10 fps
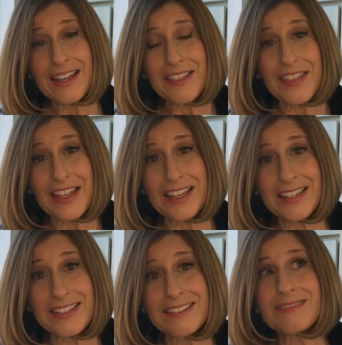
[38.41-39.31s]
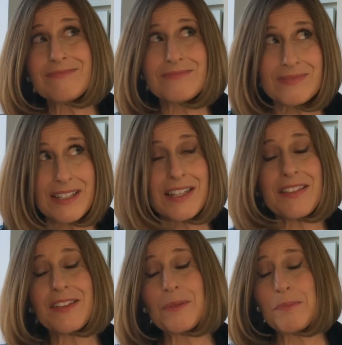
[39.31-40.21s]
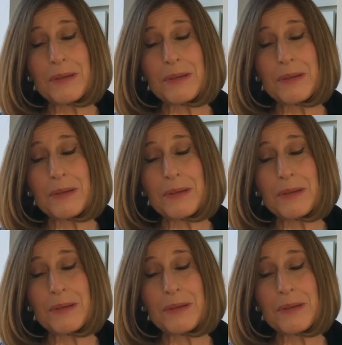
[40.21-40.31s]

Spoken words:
then in the